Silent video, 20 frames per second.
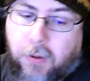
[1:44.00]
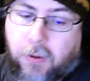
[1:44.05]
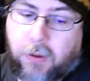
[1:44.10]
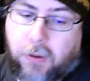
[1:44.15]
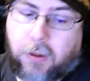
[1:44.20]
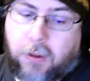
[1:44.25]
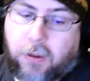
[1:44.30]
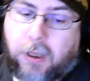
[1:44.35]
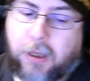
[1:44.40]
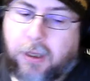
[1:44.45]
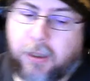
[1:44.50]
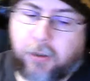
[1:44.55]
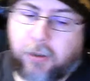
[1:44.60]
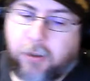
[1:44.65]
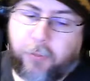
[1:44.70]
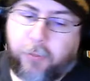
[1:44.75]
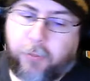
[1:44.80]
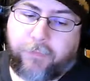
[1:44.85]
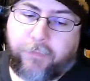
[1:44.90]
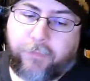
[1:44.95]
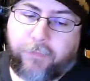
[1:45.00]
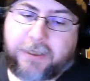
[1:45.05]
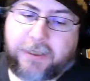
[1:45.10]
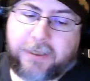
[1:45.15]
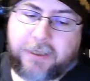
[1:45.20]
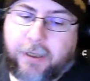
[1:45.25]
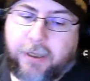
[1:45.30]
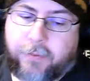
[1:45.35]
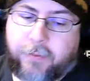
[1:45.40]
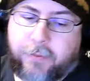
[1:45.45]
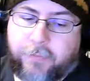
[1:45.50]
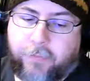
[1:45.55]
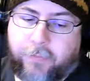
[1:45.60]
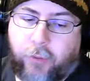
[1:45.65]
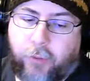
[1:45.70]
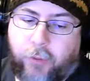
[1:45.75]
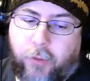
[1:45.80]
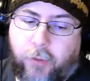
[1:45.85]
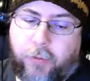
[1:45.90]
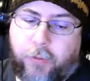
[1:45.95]
then hit the little bird face again.
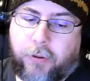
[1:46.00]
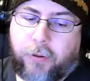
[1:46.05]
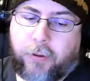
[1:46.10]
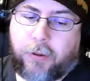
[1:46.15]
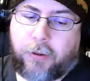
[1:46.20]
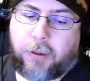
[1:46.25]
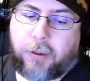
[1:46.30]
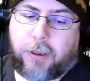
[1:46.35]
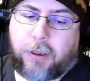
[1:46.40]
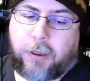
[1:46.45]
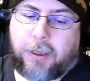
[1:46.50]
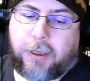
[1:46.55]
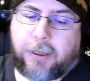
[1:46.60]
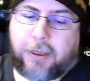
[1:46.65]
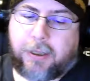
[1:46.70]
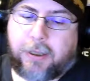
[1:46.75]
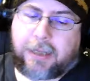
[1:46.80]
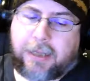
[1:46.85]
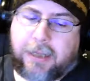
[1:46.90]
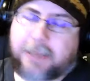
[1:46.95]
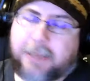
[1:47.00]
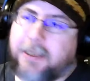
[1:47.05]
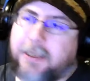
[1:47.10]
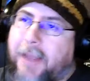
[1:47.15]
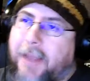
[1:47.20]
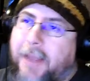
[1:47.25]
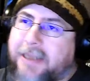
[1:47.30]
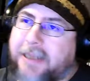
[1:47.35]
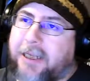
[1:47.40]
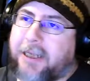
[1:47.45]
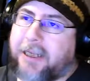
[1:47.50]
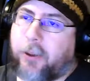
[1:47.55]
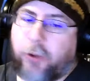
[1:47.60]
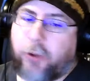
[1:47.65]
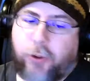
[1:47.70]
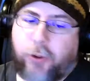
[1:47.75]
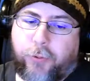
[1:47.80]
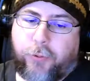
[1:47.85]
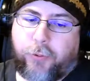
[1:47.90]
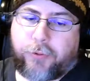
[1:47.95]
Boop. That's the magical
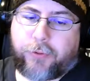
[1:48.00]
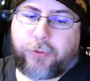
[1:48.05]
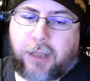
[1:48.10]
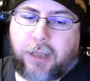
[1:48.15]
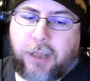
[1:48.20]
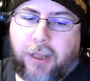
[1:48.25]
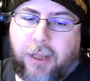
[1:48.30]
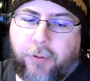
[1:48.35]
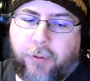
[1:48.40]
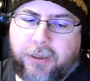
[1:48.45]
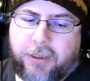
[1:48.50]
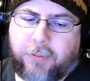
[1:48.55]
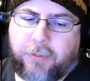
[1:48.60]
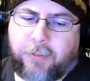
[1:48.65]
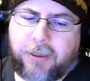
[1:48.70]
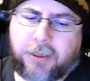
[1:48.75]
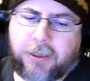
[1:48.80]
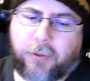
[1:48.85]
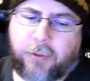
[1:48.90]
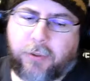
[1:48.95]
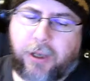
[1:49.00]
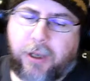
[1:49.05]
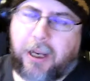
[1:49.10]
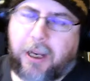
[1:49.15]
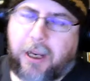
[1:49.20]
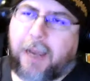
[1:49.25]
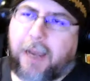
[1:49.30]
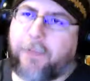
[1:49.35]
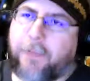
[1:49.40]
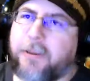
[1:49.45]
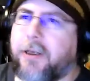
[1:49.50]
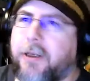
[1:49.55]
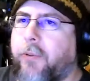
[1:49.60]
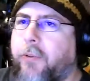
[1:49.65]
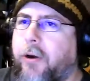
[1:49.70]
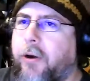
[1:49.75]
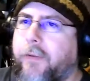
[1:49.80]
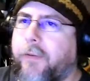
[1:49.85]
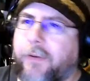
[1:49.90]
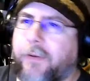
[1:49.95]
news. And then when something sweet happens, I
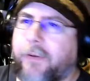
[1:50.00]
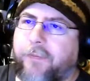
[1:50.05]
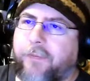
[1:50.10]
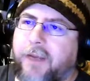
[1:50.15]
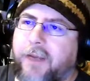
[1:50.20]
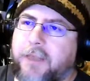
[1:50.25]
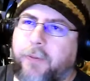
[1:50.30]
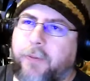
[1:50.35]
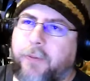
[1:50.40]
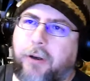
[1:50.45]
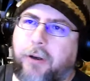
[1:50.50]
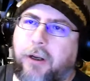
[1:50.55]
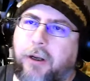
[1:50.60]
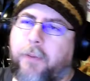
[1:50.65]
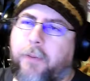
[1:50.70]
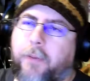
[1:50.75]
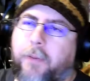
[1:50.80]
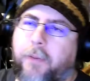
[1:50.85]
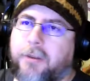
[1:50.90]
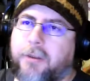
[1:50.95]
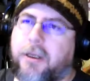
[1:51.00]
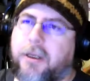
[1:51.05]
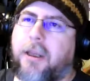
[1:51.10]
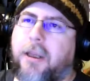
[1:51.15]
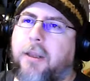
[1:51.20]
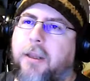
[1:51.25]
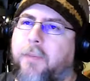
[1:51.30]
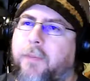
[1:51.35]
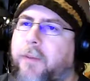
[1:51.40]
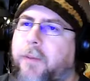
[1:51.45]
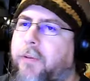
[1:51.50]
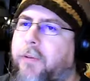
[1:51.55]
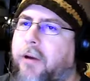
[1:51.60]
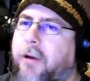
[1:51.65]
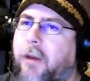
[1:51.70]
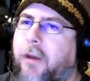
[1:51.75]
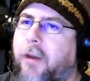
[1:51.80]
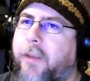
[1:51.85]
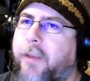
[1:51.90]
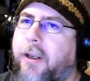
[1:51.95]
run over to Facebook and I post it, and then people
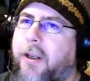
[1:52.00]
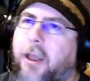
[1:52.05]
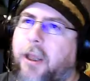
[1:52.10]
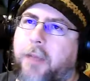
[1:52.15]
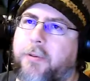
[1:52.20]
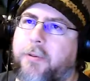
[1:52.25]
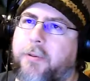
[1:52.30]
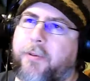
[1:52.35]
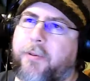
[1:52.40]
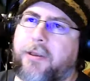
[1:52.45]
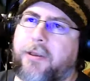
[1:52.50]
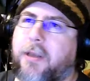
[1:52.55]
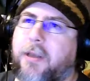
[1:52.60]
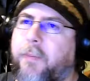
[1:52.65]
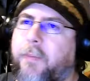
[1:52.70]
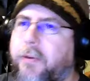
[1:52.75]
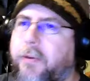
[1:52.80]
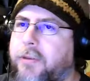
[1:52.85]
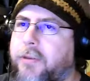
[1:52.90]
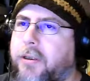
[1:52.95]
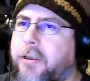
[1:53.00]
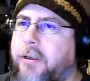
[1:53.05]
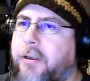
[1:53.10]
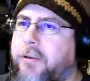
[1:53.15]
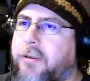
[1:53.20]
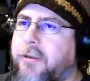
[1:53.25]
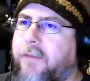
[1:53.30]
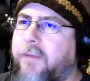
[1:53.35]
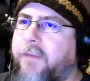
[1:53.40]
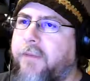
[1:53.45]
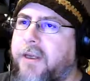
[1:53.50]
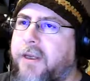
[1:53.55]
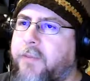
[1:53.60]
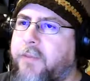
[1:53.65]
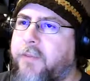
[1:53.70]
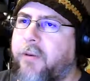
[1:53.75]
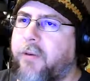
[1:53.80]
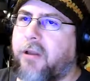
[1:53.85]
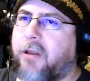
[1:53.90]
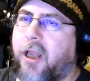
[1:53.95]
call me names because I posted news on
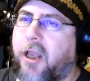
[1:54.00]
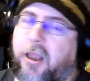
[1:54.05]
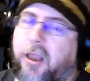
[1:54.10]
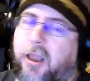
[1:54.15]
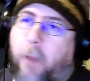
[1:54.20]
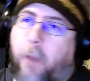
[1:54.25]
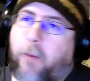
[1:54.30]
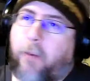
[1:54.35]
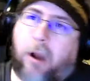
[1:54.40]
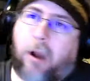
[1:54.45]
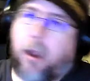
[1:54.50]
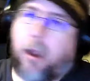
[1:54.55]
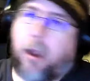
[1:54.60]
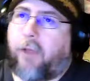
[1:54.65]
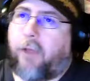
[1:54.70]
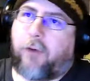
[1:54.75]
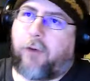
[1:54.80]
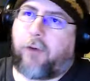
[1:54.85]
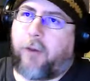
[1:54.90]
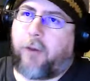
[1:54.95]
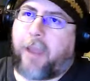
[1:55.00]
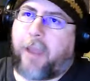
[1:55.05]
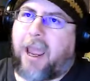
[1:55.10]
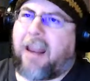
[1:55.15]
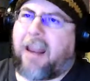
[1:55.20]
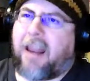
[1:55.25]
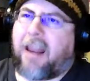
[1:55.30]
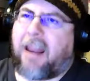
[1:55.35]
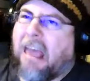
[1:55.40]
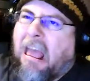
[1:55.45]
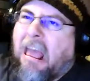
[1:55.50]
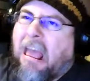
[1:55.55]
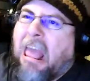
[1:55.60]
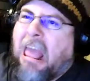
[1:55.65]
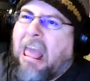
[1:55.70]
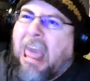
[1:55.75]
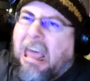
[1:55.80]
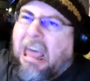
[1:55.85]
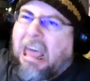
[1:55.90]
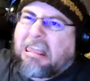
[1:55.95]
Facebook, like the Brawl format.
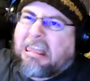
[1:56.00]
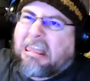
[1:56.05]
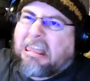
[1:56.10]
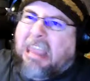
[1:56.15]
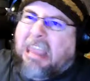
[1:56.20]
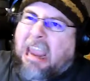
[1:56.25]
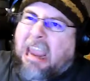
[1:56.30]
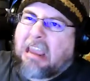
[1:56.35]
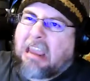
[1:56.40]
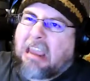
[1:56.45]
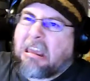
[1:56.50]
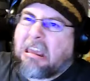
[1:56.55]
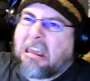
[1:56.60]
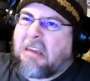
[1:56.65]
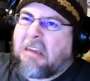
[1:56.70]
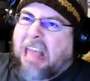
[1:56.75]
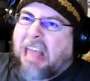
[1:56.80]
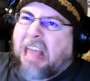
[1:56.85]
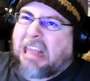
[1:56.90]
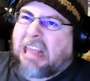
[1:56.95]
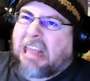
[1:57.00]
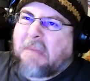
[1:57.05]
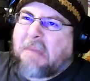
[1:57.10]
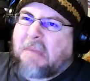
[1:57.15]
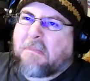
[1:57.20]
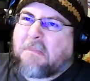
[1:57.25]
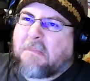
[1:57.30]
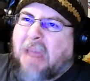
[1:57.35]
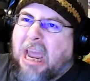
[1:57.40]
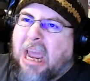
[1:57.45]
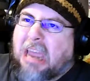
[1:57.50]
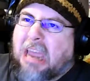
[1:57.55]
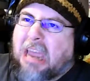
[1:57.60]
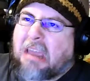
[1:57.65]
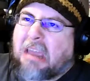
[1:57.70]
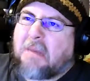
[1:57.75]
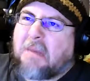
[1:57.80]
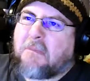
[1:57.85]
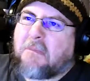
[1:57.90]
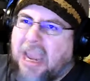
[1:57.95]
How dare you? That's a bad
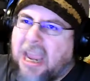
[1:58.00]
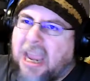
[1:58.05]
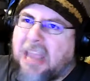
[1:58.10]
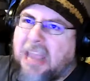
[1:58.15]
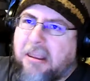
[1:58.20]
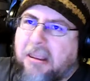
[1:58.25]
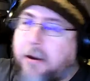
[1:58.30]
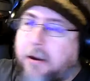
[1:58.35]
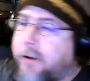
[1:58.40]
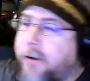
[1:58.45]
commander.